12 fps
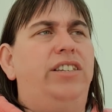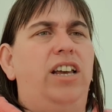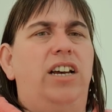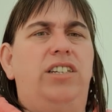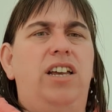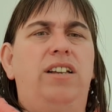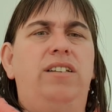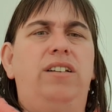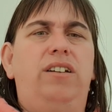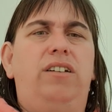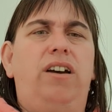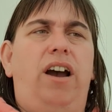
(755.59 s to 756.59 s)

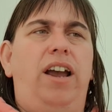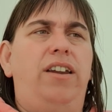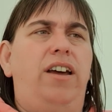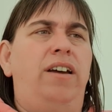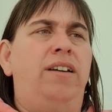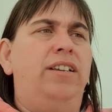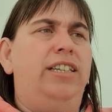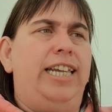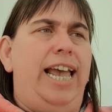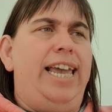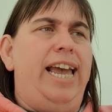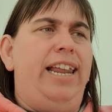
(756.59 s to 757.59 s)
doesn't kind of
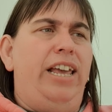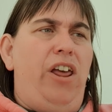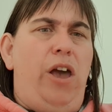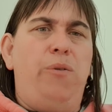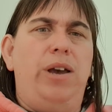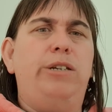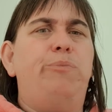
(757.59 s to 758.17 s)
take any notice